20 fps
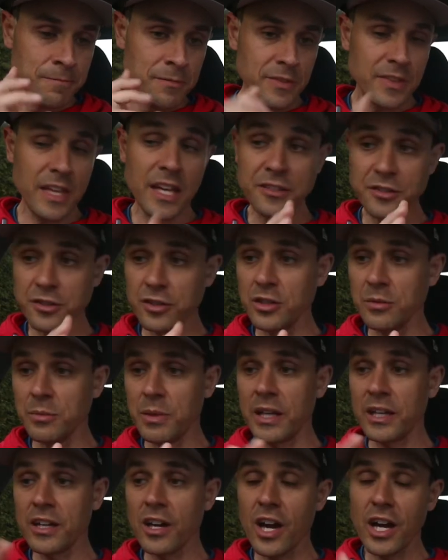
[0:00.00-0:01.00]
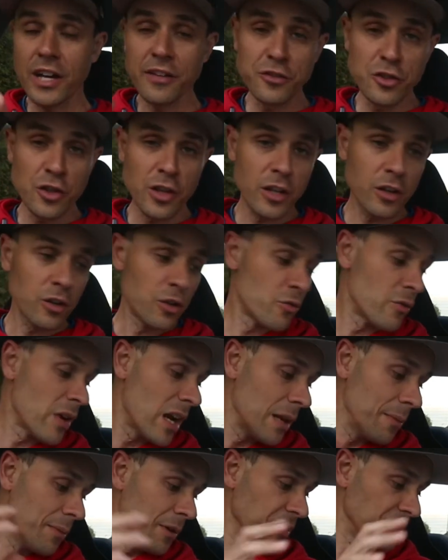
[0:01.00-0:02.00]
That's good, but I kind of knew that
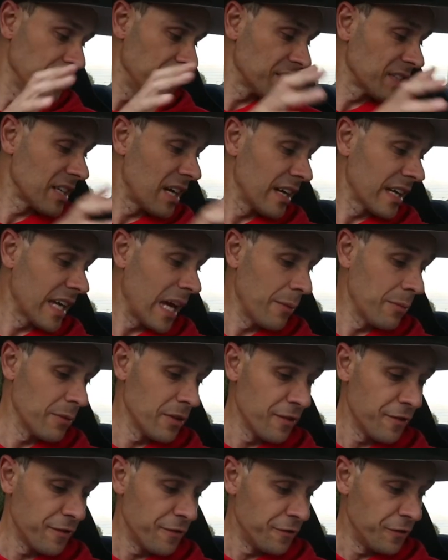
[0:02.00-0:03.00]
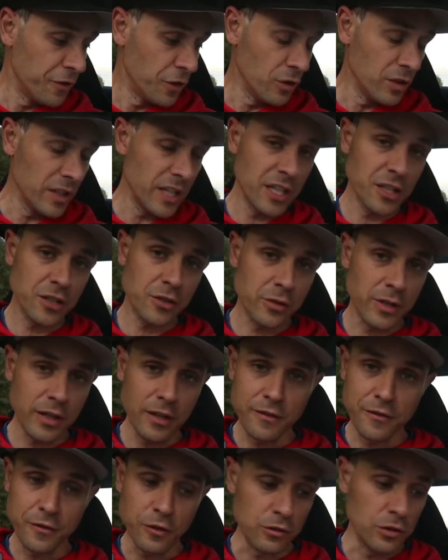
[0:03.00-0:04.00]
already because this car came with a full history
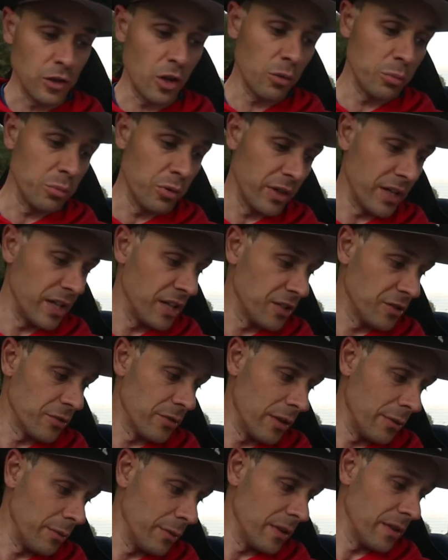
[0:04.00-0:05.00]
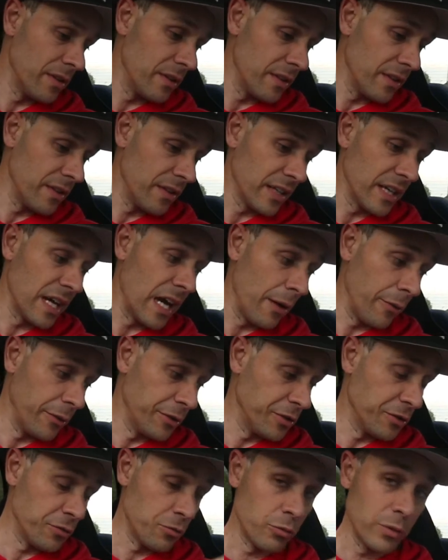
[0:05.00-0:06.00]
and full logbook history with the car,
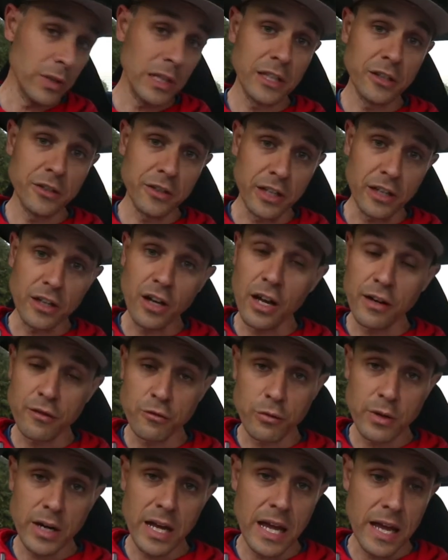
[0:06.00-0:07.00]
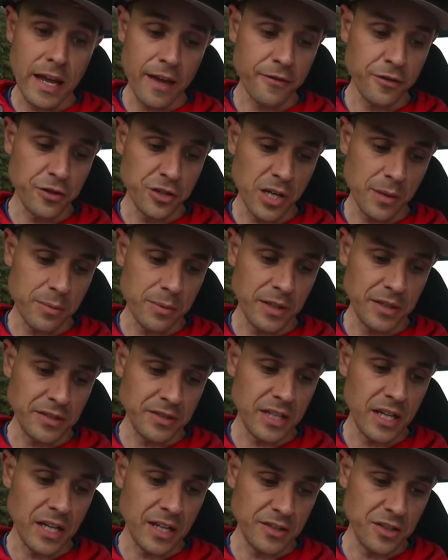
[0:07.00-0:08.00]
which is really good and kind of rare for Japanese
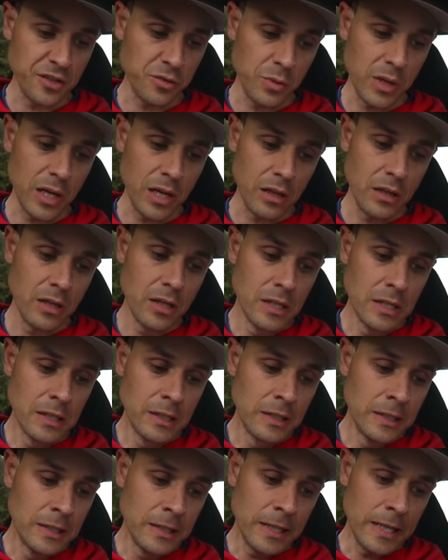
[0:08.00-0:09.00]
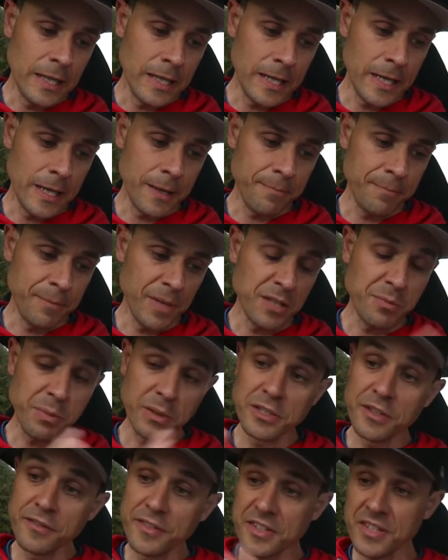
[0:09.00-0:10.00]
cars as well.
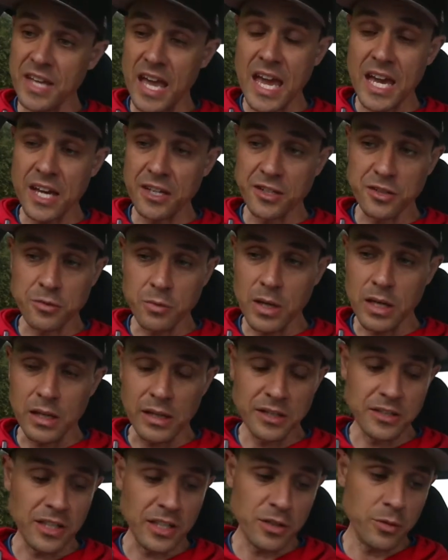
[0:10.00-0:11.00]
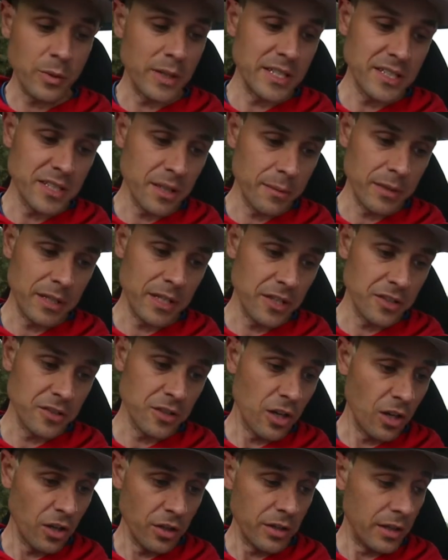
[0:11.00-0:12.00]
Especially of this age as well. It's like 20-something years
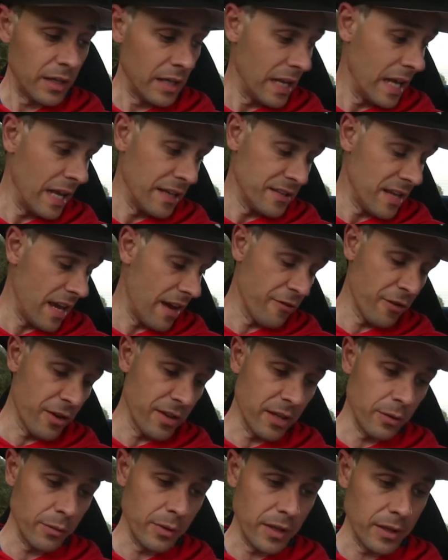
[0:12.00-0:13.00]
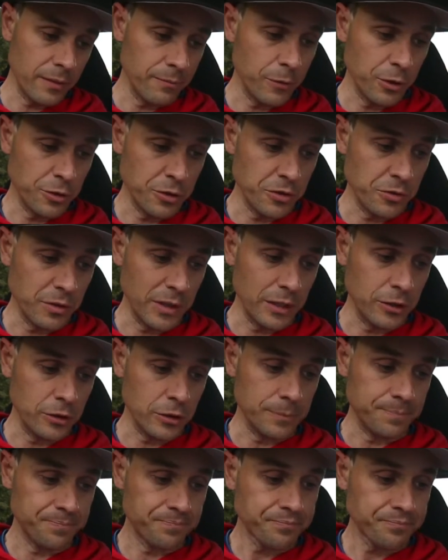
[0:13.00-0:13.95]
old and it has everything with it, which is really cool.